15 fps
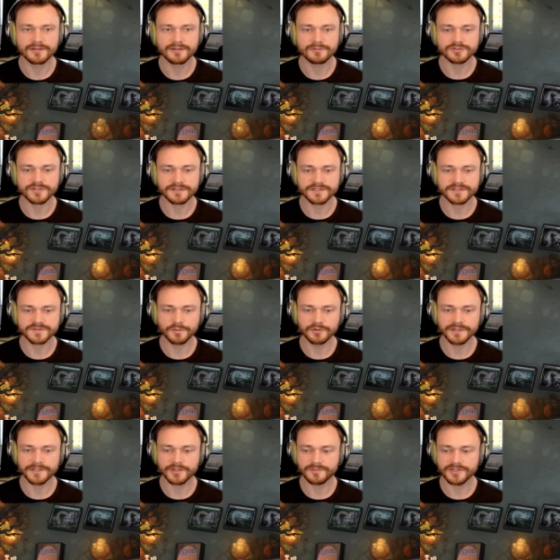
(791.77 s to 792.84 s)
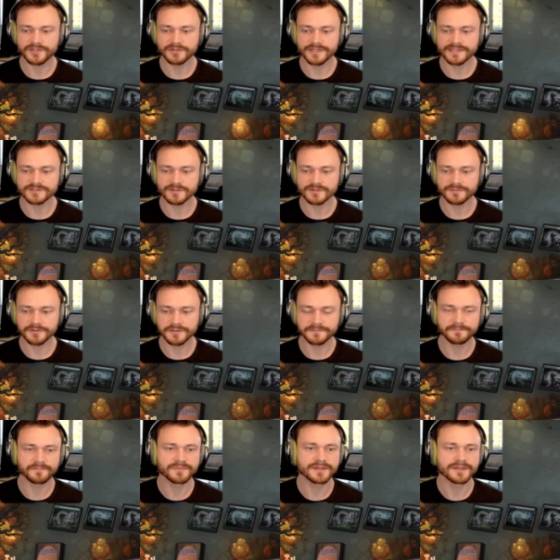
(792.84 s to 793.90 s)
We'll try out the Spore. It could be good against our opponent.
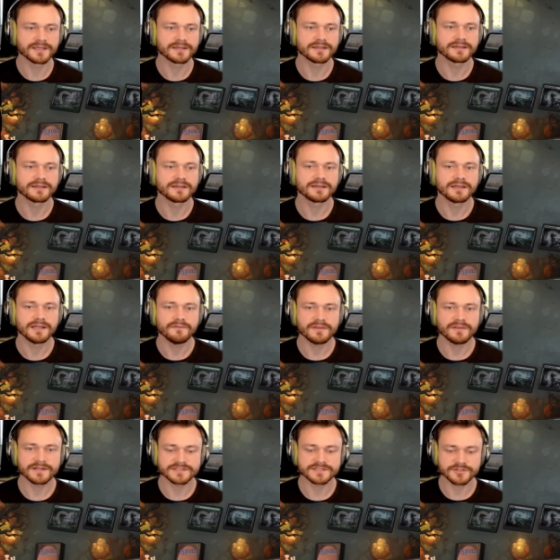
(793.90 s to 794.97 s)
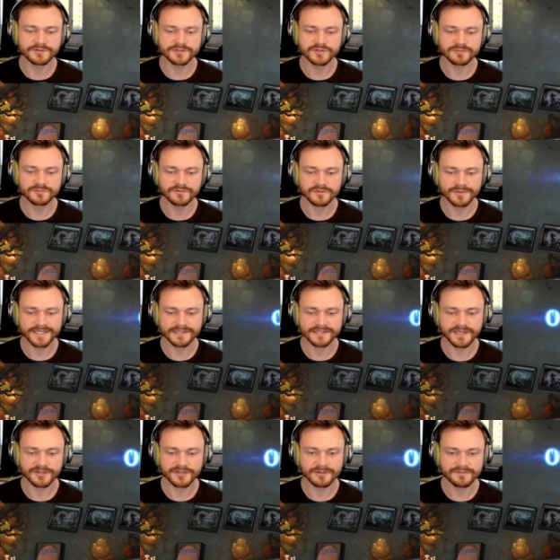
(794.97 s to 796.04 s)
They have lots of creature removal. We get
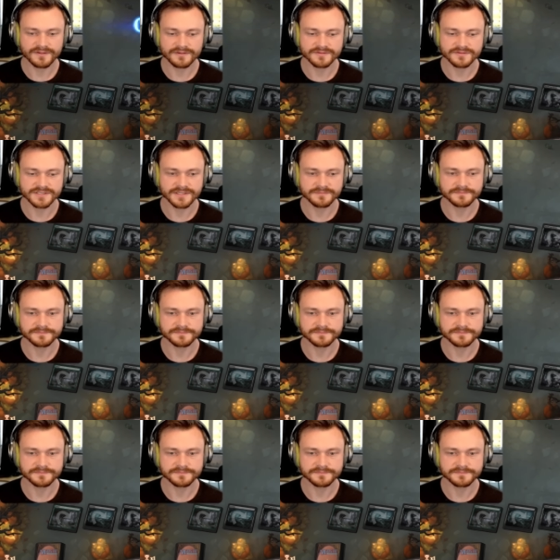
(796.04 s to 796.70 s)
value out of it every time.